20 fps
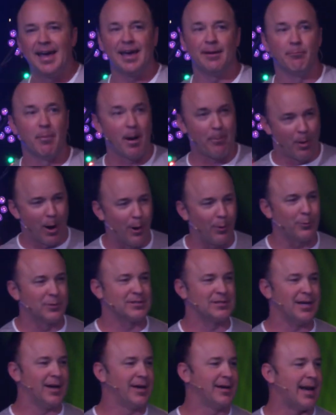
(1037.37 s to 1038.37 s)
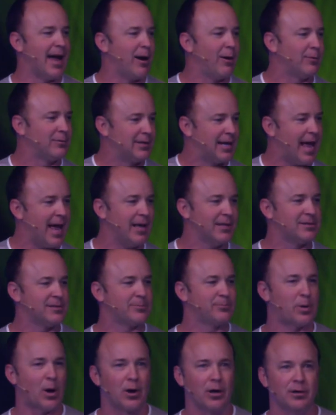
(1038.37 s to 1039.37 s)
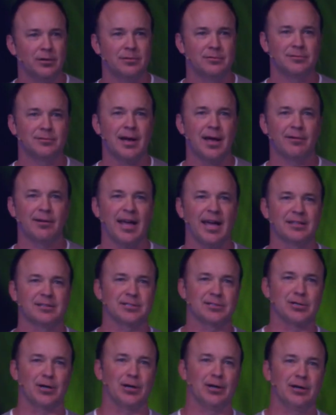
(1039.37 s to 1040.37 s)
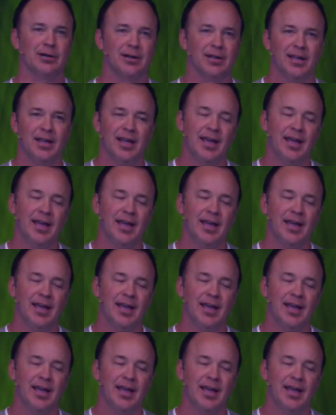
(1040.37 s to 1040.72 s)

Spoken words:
and my part was done. Now dad's part, now dad's turn.